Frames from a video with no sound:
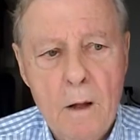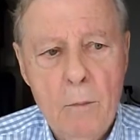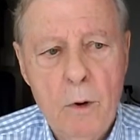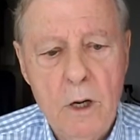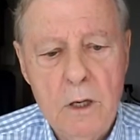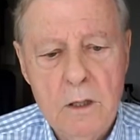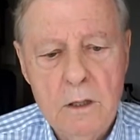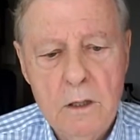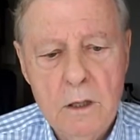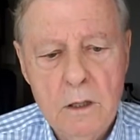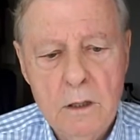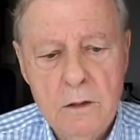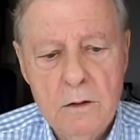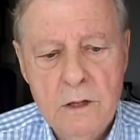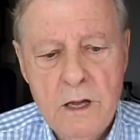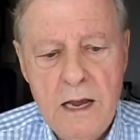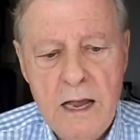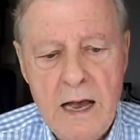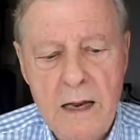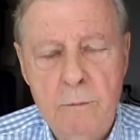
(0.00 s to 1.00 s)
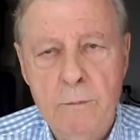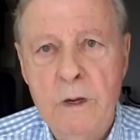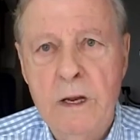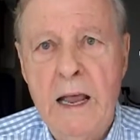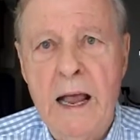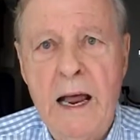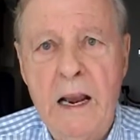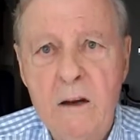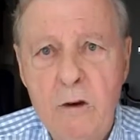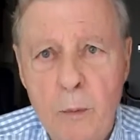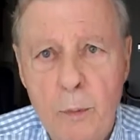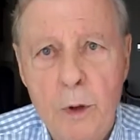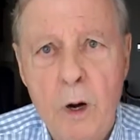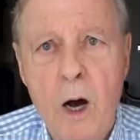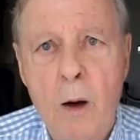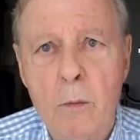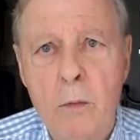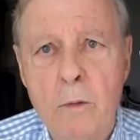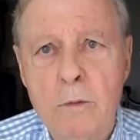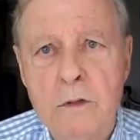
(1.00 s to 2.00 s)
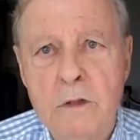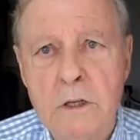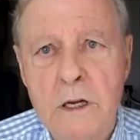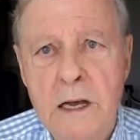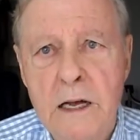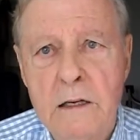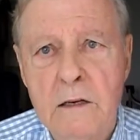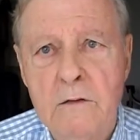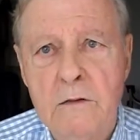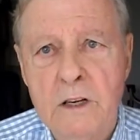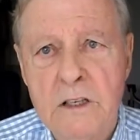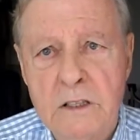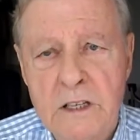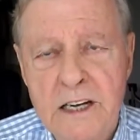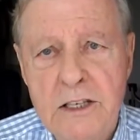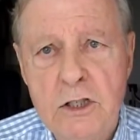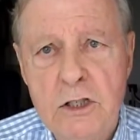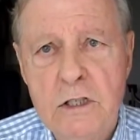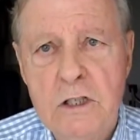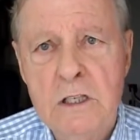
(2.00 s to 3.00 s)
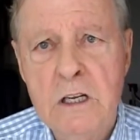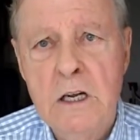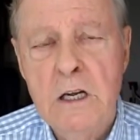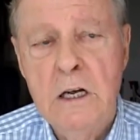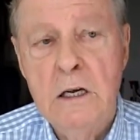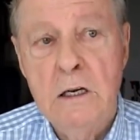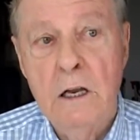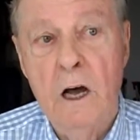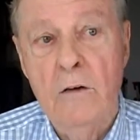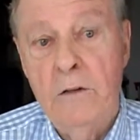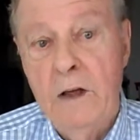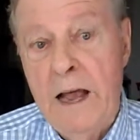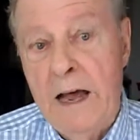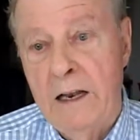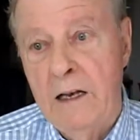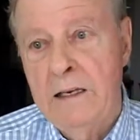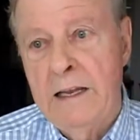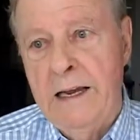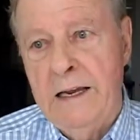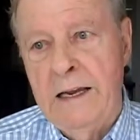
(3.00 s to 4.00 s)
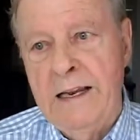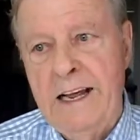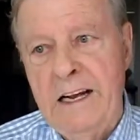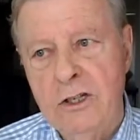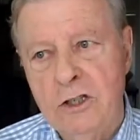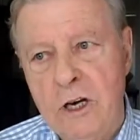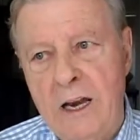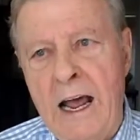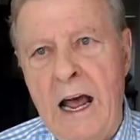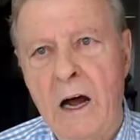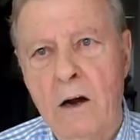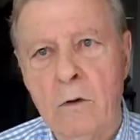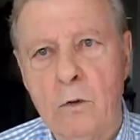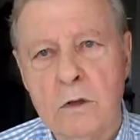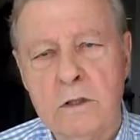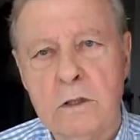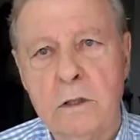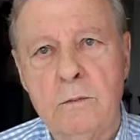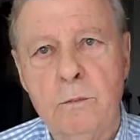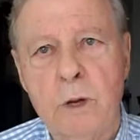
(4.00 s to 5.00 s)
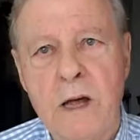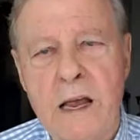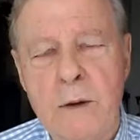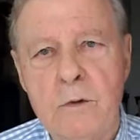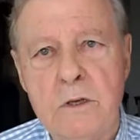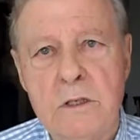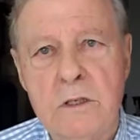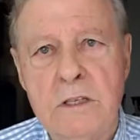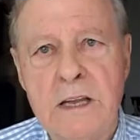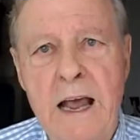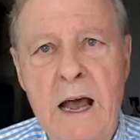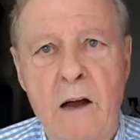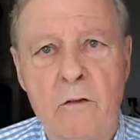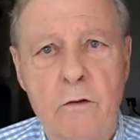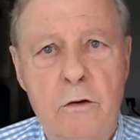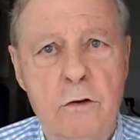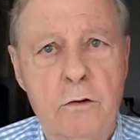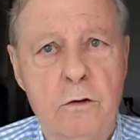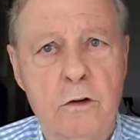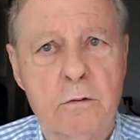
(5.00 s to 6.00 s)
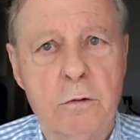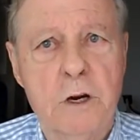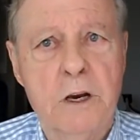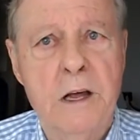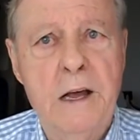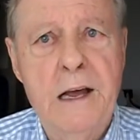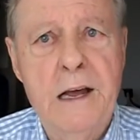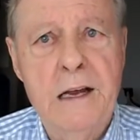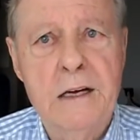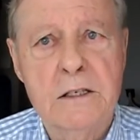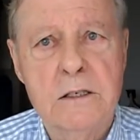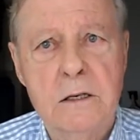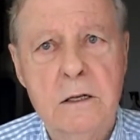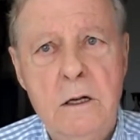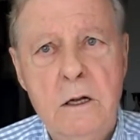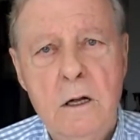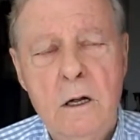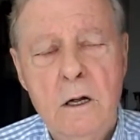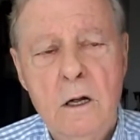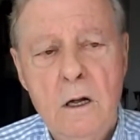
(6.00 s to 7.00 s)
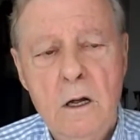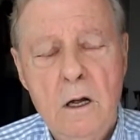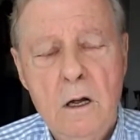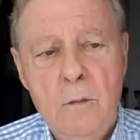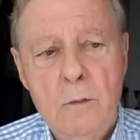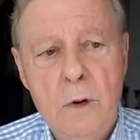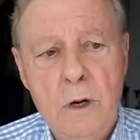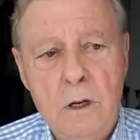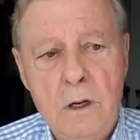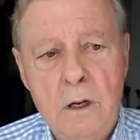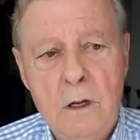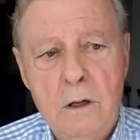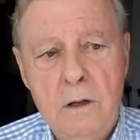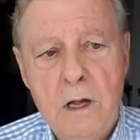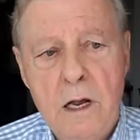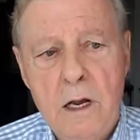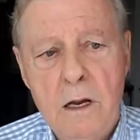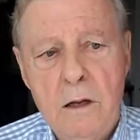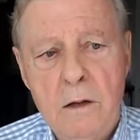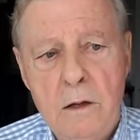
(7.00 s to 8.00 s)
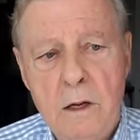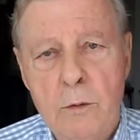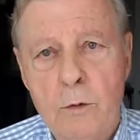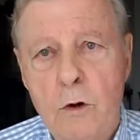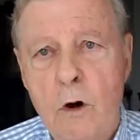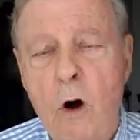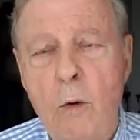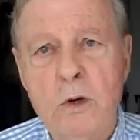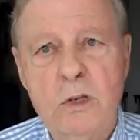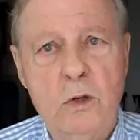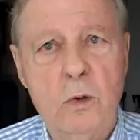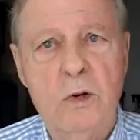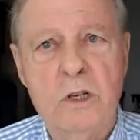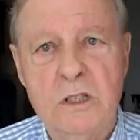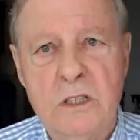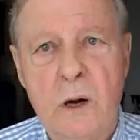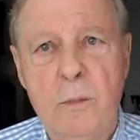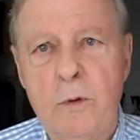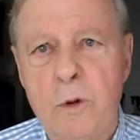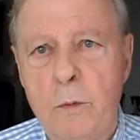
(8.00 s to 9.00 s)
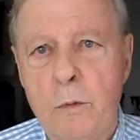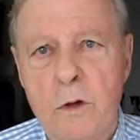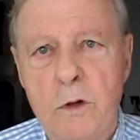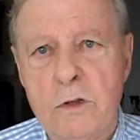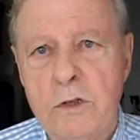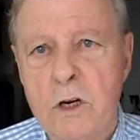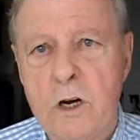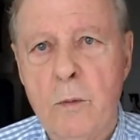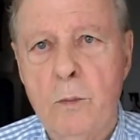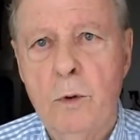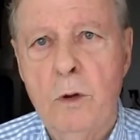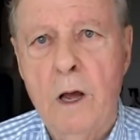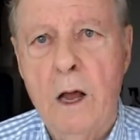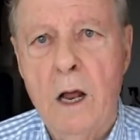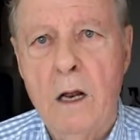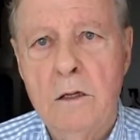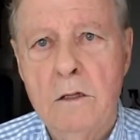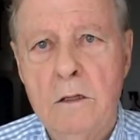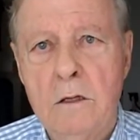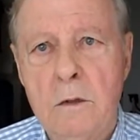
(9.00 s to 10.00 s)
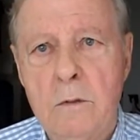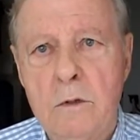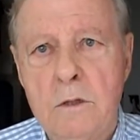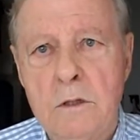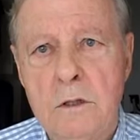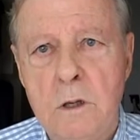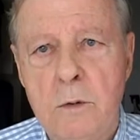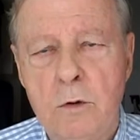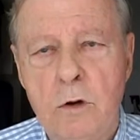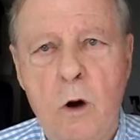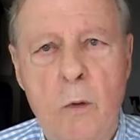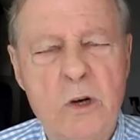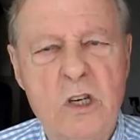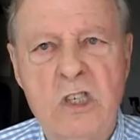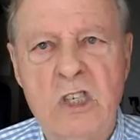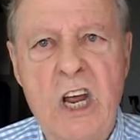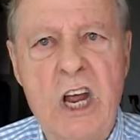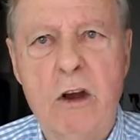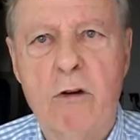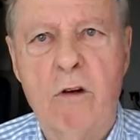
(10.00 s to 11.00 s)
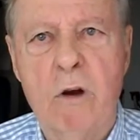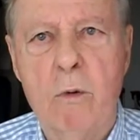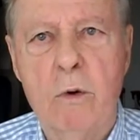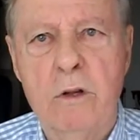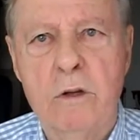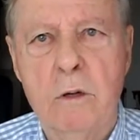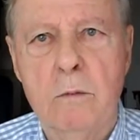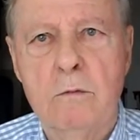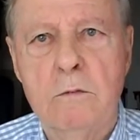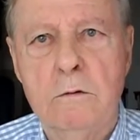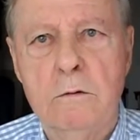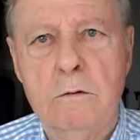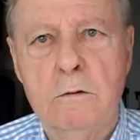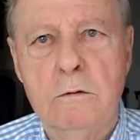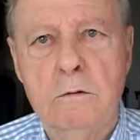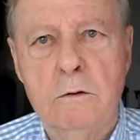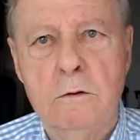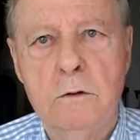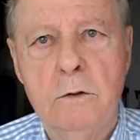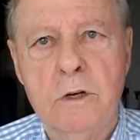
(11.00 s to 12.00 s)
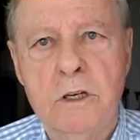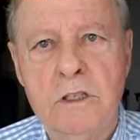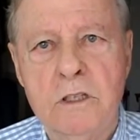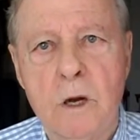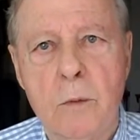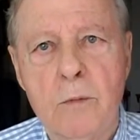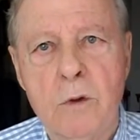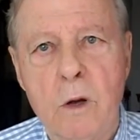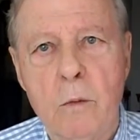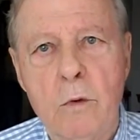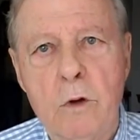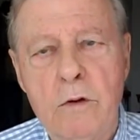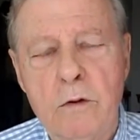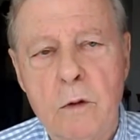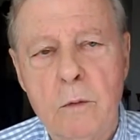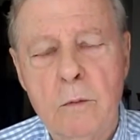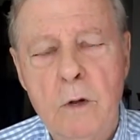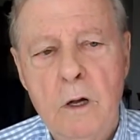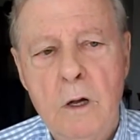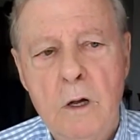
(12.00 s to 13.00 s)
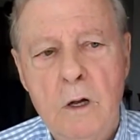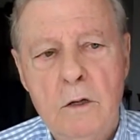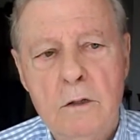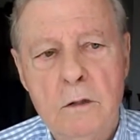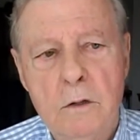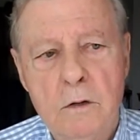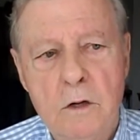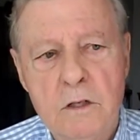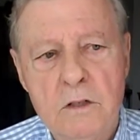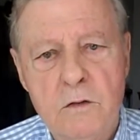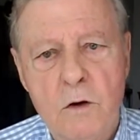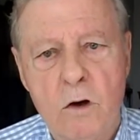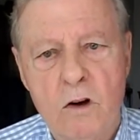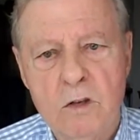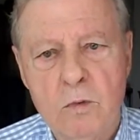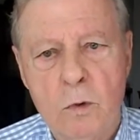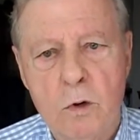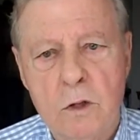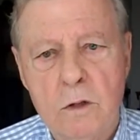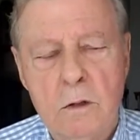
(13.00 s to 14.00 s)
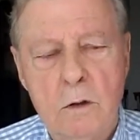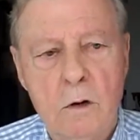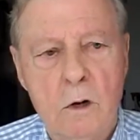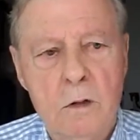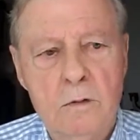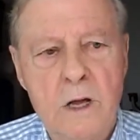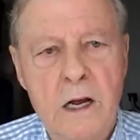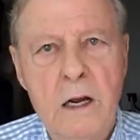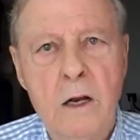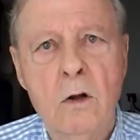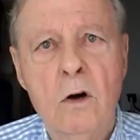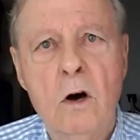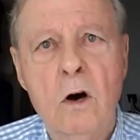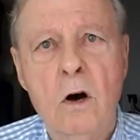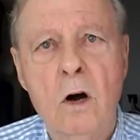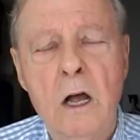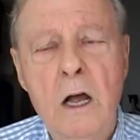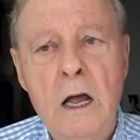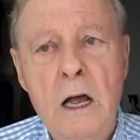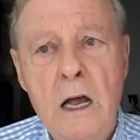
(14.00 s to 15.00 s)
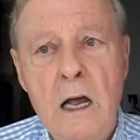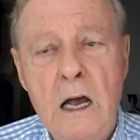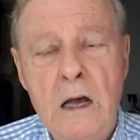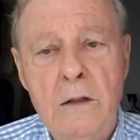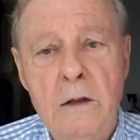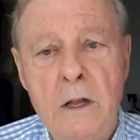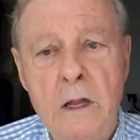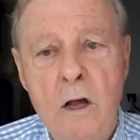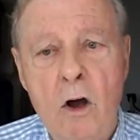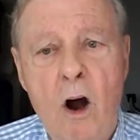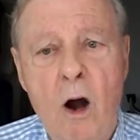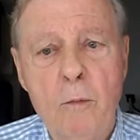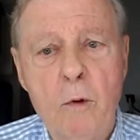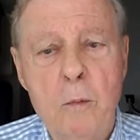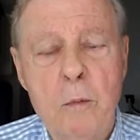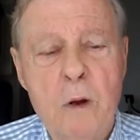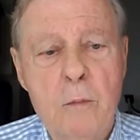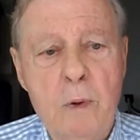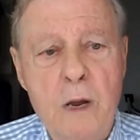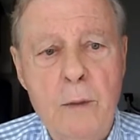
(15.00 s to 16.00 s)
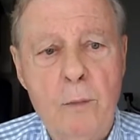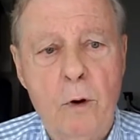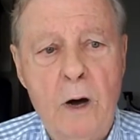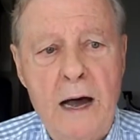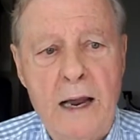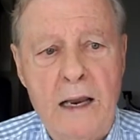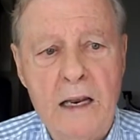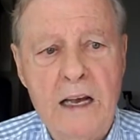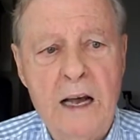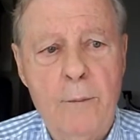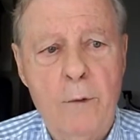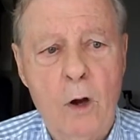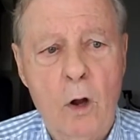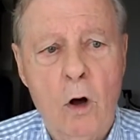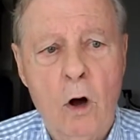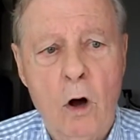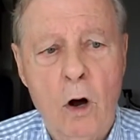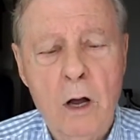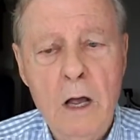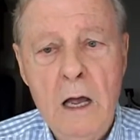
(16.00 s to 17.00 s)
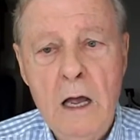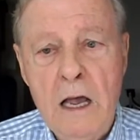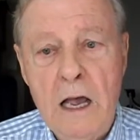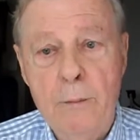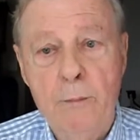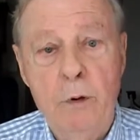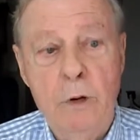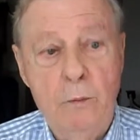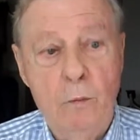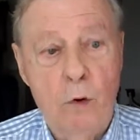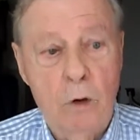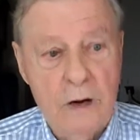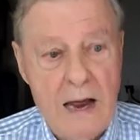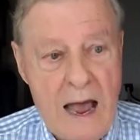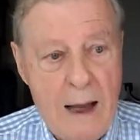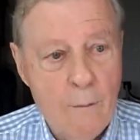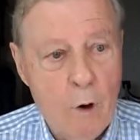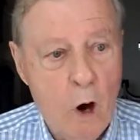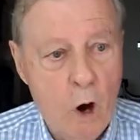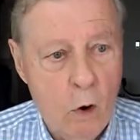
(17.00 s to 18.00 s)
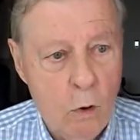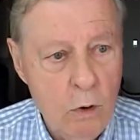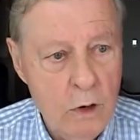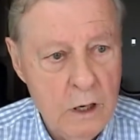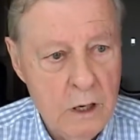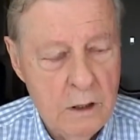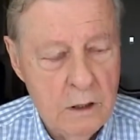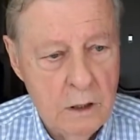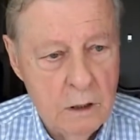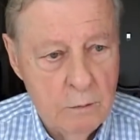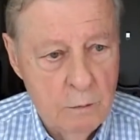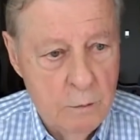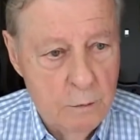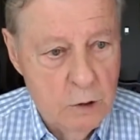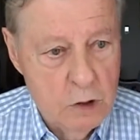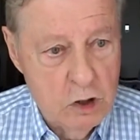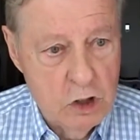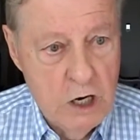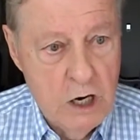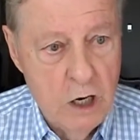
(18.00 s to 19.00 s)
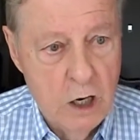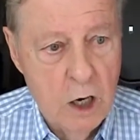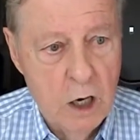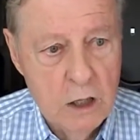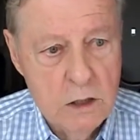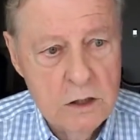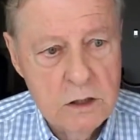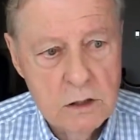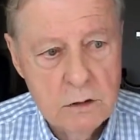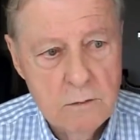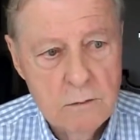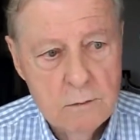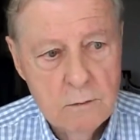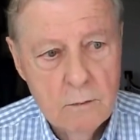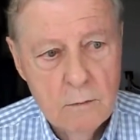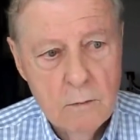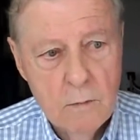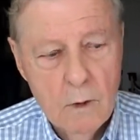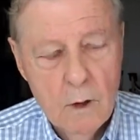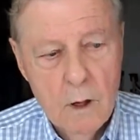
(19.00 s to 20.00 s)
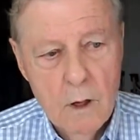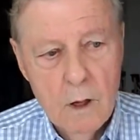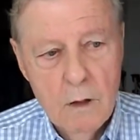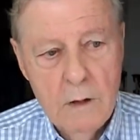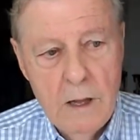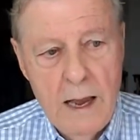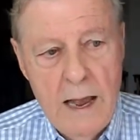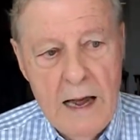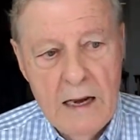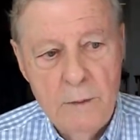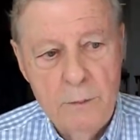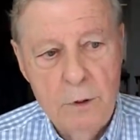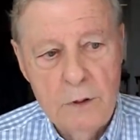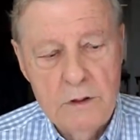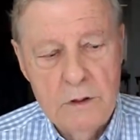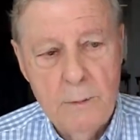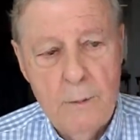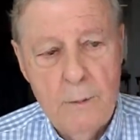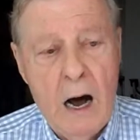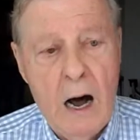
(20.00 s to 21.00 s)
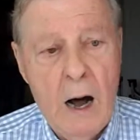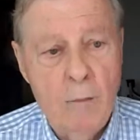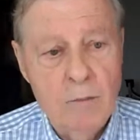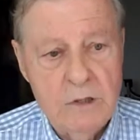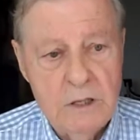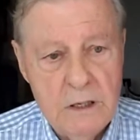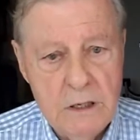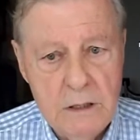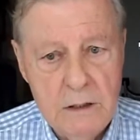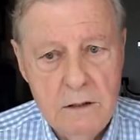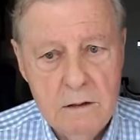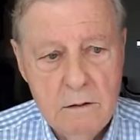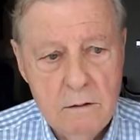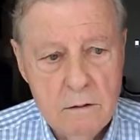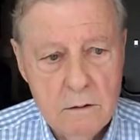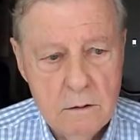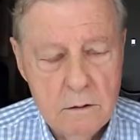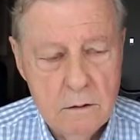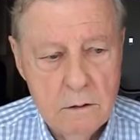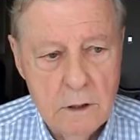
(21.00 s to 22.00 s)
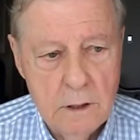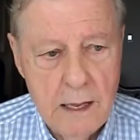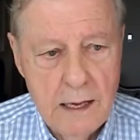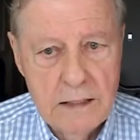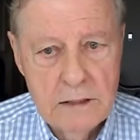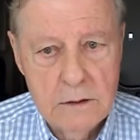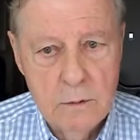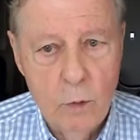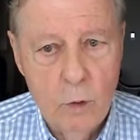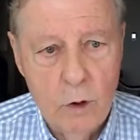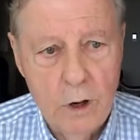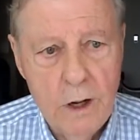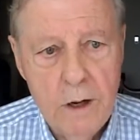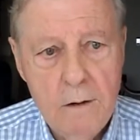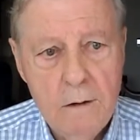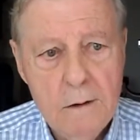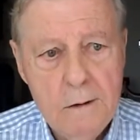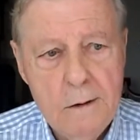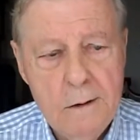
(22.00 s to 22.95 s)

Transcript: But uh, they had mechanical problems. They had to fix engines. Now, if they had to take an engine out, of course, the plane was down for two or three days. But they, they were always doing something with those airplanes. It was, they were always tinkering with them, doing something with them. So those fellows worked all night long. Mm -hmm. And mm-hmm. then the armament people had to come along and put more ammo in the machine guns. They had to put bombs in the next morning.